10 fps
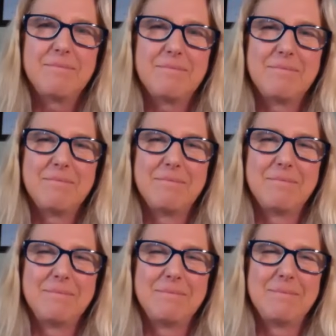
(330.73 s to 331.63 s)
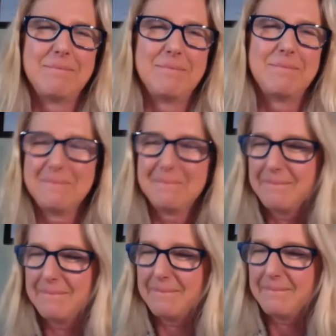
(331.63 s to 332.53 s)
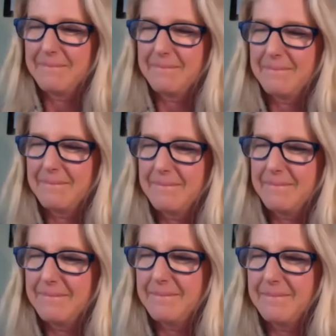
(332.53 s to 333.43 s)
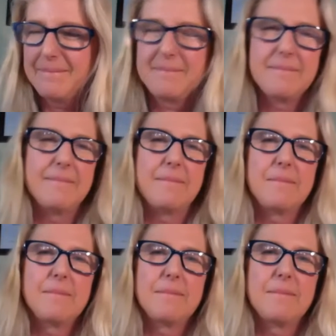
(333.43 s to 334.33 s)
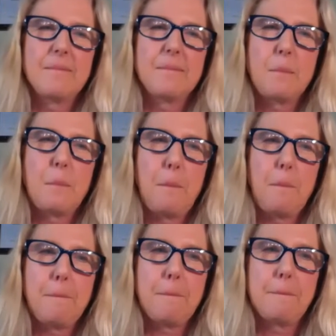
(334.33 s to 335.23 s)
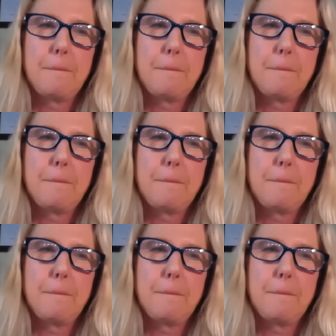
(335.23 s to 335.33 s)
[no speech]